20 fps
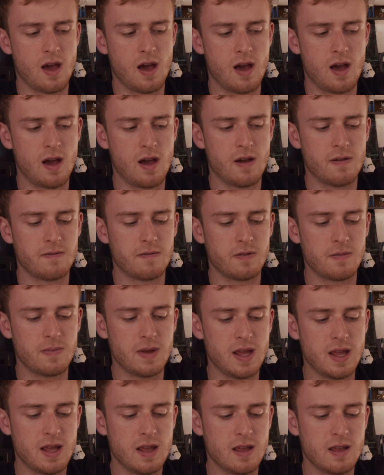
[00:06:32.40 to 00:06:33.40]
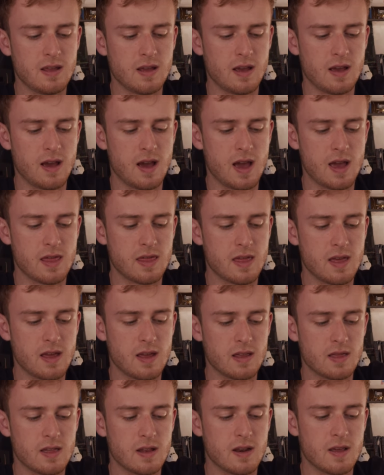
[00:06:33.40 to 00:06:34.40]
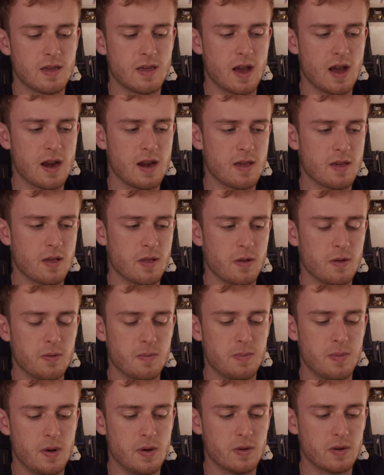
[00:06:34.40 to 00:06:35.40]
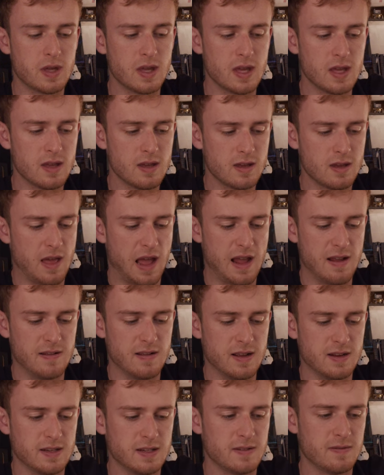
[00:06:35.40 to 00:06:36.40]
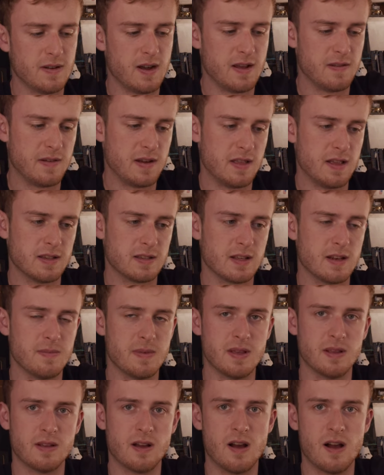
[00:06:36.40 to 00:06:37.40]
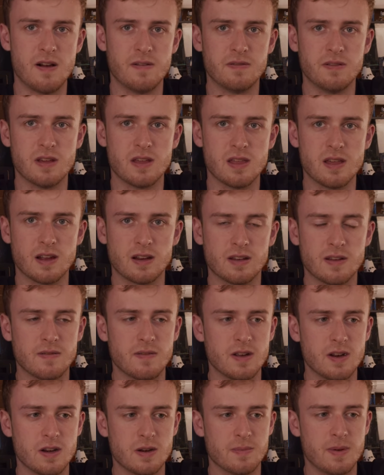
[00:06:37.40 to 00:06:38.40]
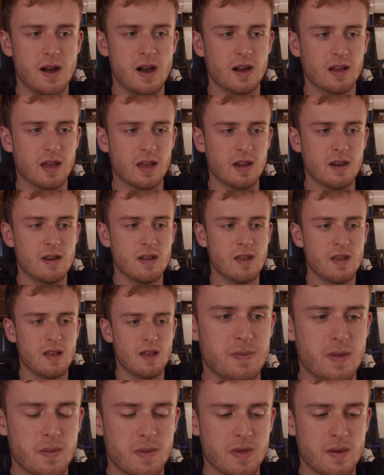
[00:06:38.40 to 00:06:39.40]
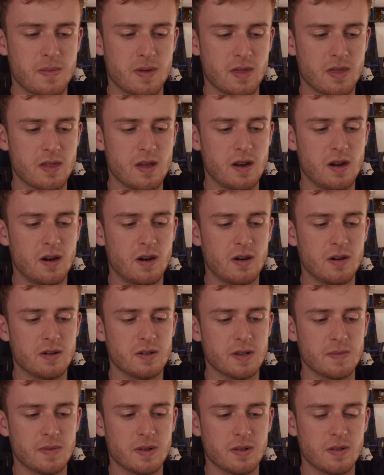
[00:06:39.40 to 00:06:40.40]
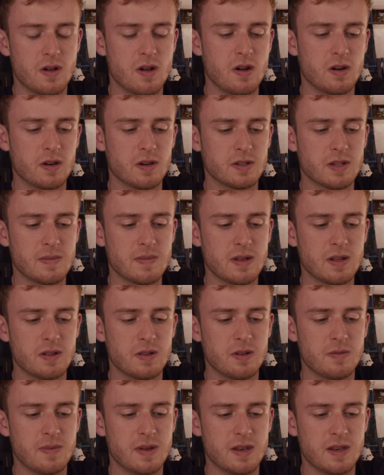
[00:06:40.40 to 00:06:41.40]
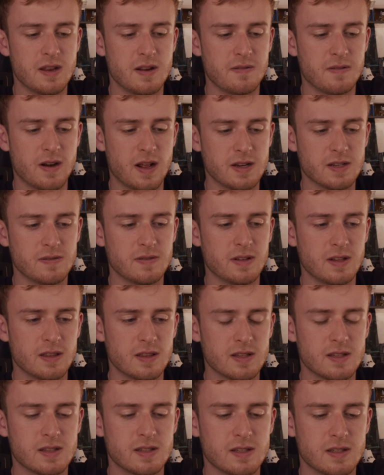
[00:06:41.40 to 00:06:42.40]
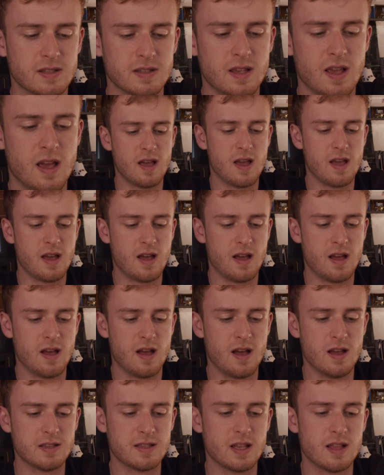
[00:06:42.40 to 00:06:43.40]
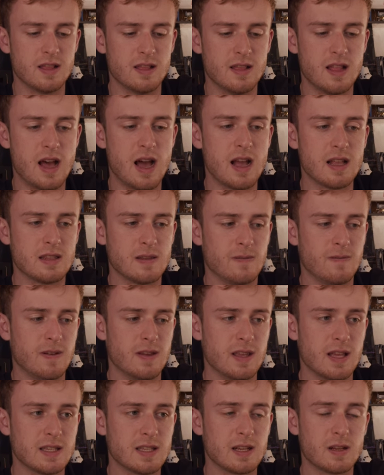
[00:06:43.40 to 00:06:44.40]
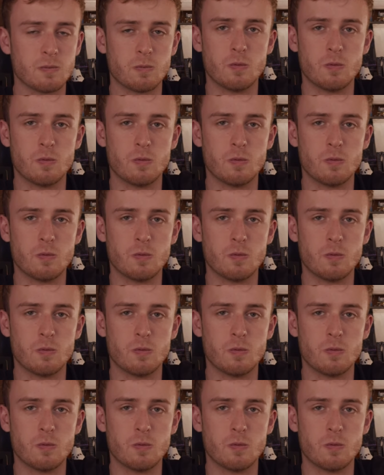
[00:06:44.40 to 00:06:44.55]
Uh, for me, I think the design is a little bulky. I, I just find, I find that's going to be awfully thick to fit in your pocket maybe something thinner, something longer, something a little bit different. I just feel like this is just it's a lot to fit. It's like